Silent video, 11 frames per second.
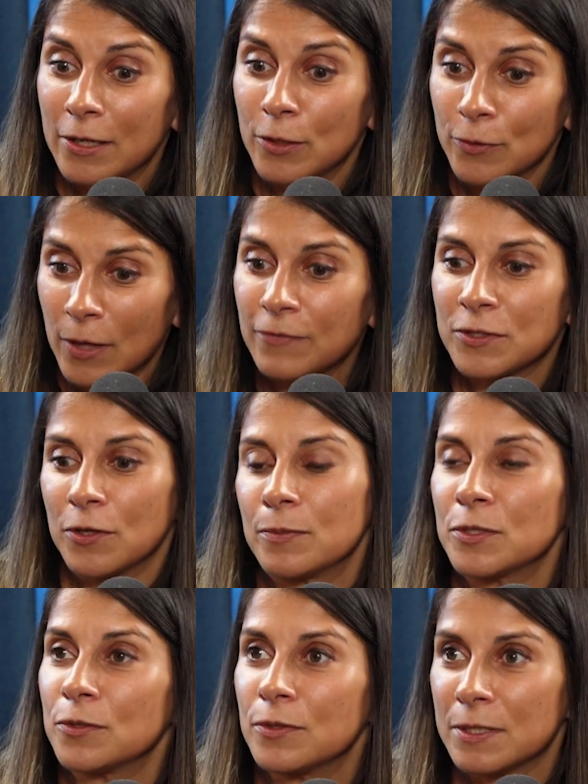who have
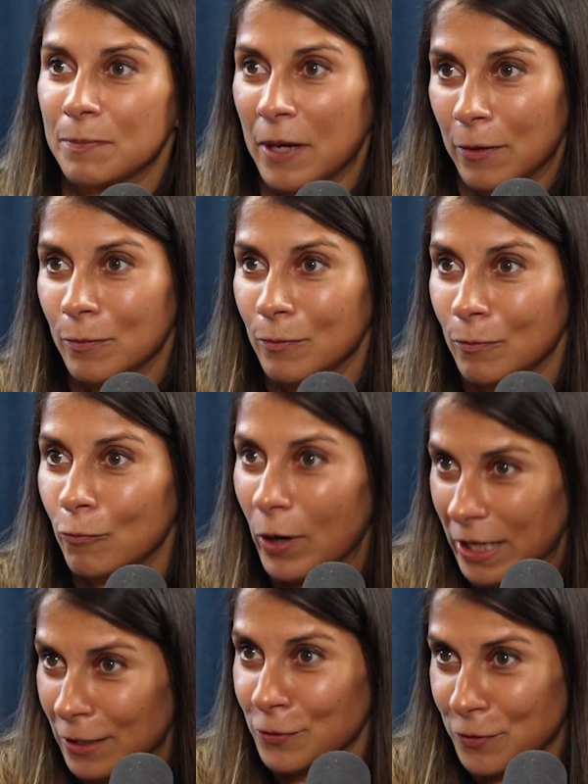type 2, it's about
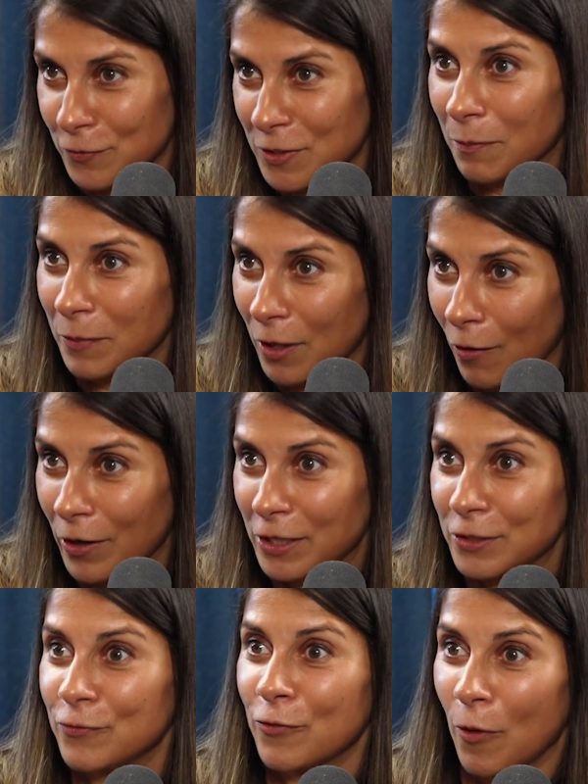weight loss of some
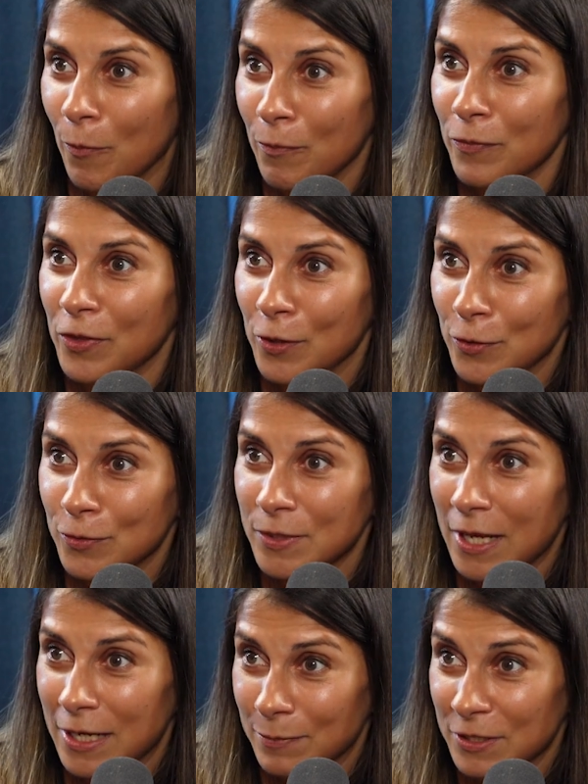kind from
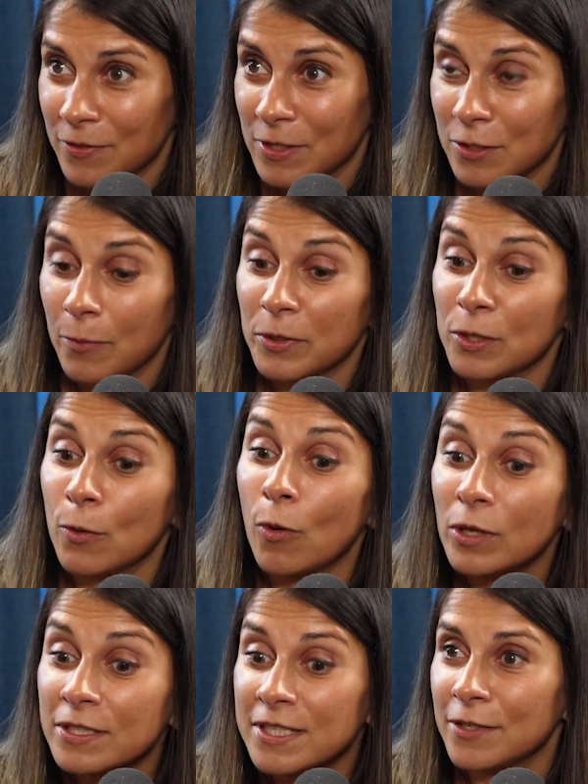those elements of the diet. But the
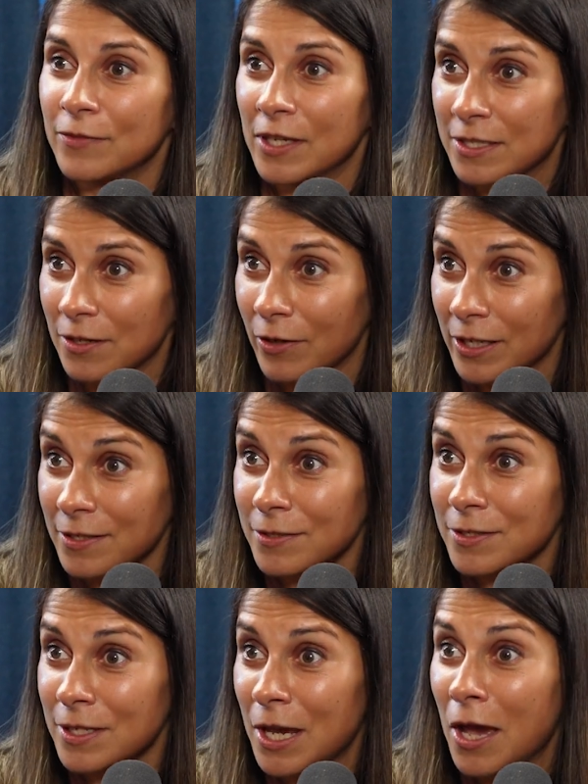quality of their
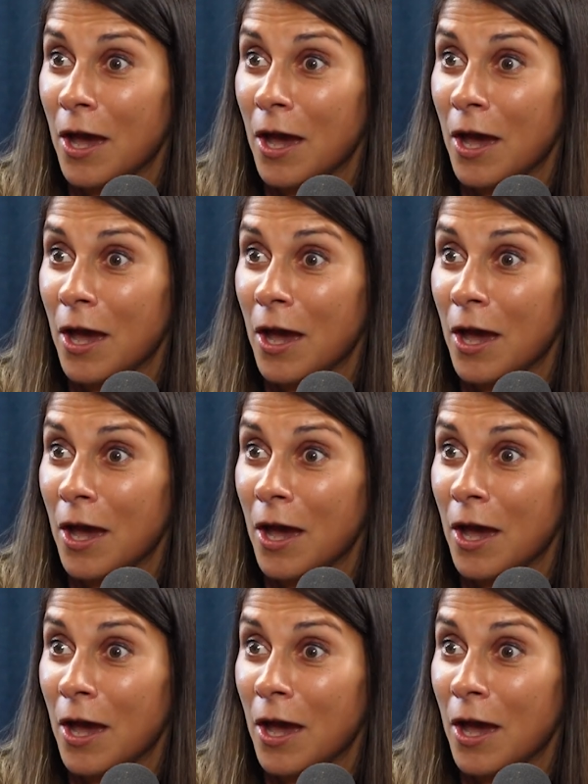diet